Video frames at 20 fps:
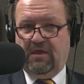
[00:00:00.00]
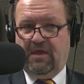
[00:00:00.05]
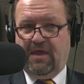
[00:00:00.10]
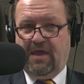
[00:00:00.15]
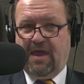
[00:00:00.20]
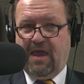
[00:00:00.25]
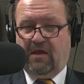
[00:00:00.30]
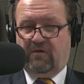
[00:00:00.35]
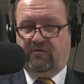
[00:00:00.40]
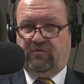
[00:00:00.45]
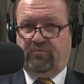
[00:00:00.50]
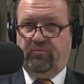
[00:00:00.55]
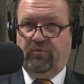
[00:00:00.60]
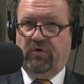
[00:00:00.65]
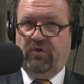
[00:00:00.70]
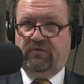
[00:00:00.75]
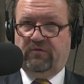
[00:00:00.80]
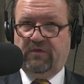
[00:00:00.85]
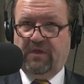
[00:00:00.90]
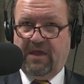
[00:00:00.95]

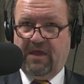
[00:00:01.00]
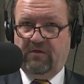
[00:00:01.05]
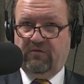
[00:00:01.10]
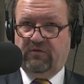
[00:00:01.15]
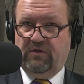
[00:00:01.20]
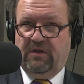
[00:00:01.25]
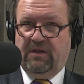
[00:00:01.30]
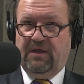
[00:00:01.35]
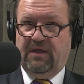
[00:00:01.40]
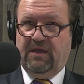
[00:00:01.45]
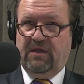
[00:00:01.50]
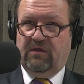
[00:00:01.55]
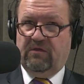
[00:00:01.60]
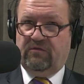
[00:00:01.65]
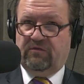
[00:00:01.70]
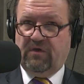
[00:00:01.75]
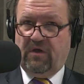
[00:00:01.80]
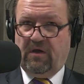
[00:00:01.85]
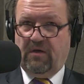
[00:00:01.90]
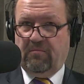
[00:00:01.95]
experts, the
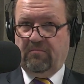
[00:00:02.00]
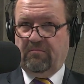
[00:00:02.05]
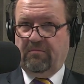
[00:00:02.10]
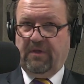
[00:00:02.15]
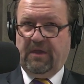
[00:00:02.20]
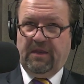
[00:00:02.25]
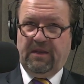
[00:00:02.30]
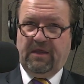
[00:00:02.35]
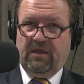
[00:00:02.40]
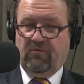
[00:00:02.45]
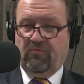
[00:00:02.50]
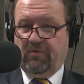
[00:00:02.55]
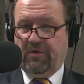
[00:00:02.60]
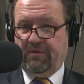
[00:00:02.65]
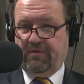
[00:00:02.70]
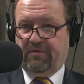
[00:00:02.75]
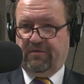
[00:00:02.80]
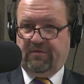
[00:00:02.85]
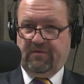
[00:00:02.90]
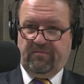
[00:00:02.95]
engineers are meeting
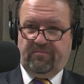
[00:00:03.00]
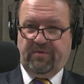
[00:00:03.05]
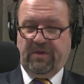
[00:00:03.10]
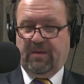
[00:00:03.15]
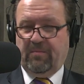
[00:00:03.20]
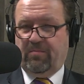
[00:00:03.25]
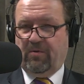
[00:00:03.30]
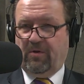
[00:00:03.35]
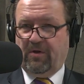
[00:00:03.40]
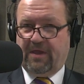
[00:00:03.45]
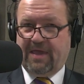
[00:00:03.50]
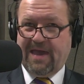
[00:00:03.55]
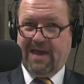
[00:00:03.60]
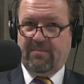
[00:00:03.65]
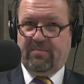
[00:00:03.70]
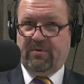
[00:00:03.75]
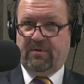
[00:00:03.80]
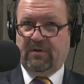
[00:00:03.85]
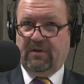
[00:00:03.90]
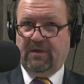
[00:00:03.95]
with the people on
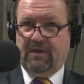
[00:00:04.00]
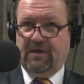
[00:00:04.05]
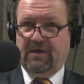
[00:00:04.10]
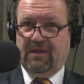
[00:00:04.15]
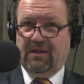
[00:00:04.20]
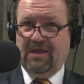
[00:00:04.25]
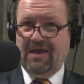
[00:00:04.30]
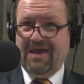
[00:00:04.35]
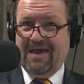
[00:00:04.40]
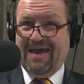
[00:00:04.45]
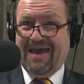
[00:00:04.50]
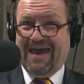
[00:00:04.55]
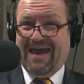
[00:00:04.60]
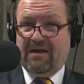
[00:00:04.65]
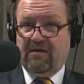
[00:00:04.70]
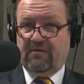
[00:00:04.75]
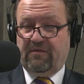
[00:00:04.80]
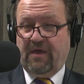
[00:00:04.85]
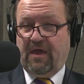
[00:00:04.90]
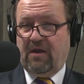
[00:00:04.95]
Capitol Hill.
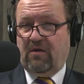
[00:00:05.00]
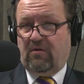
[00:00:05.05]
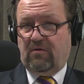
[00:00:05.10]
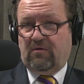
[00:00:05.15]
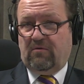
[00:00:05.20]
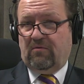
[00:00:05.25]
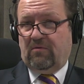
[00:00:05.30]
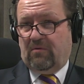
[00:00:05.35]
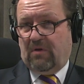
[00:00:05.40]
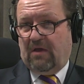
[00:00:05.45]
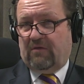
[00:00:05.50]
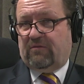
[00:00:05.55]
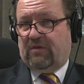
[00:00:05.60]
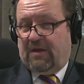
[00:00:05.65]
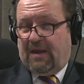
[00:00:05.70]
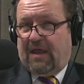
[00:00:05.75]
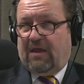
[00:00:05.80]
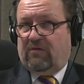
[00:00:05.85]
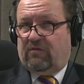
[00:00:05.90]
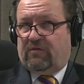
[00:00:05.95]
And then, as a
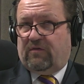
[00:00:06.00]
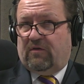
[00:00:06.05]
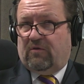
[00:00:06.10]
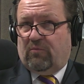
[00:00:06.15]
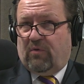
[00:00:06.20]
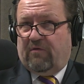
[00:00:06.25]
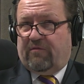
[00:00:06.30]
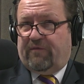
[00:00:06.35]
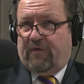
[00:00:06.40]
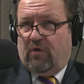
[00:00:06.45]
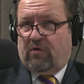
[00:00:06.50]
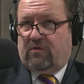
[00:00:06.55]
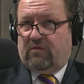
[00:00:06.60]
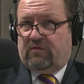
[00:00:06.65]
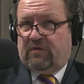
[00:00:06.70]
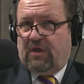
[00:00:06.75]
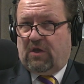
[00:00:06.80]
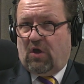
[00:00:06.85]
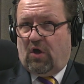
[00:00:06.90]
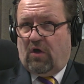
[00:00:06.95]
nation, we're
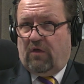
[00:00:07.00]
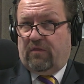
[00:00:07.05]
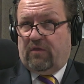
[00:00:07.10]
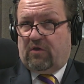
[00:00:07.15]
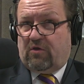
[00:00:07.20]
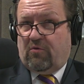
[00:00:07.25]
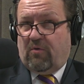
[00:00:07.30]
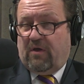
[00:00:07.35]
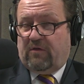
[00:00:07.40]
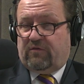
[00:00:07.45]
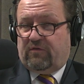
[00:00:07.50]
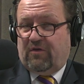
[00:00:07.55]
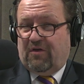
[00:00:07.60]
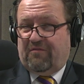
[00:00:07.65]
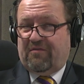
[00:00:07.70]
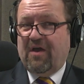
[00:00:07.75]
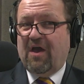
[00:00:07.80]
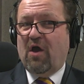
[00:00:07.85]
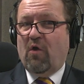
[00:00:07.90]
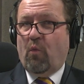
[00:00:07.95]
focusing on the question
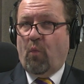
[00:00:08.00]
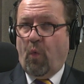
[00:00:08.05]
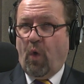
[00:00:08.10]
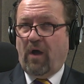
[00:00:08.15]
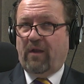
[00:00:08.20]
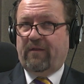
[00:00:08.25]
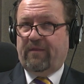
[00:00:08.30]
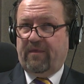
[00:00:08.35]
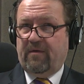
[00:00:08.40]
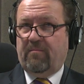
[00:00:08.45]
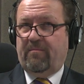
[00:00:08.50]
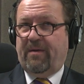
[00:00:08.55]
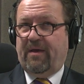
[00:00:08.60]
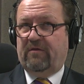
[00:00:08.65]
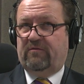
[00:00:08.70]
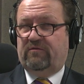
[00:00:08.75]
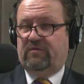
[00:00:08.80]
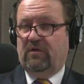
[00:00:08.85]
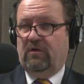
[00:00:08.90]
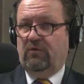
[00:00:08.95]
of what the
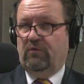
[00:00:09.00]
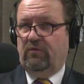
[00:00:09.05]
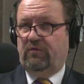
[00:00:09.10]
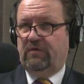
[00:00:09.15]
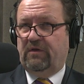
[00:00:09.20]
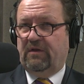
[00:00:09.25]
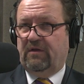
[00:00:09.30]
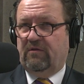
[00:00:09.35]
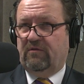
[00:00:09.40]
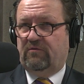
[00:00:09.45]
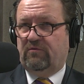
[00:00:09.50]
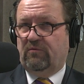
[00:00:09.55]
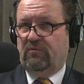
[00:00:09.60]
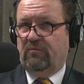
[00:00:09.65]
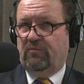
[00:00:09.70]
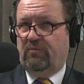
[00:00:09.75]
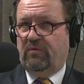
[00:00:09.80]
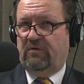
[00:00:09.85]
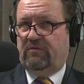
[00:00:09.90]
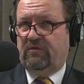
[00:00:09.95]
best solution is,
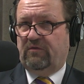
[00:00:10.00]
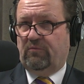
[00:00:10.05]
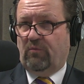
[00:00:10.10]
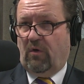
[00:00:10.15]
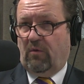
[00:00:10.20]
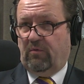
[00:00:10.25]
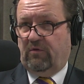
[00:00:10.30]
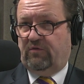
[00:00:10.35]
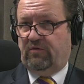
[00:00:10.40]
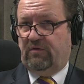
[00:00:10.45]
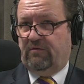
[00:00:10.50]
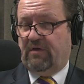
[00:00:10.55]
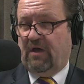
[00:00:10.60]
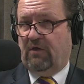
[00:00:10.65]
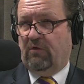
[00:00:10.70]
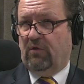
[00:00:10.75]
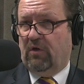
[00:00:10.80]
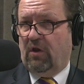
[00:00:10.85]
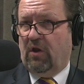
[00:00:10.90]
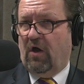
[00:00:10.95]
which is what we should have
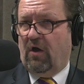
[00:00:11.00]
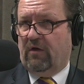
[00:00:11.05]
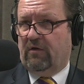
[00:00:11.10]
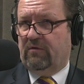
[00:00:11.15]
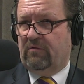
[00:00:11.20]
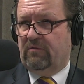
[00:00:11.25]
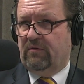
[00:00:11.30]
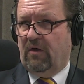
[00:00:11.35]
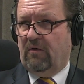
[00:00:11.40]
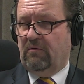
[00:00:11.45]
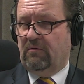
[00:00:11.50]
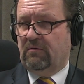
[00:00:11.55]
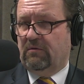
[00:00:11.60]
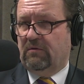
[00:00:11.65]
done all along, no?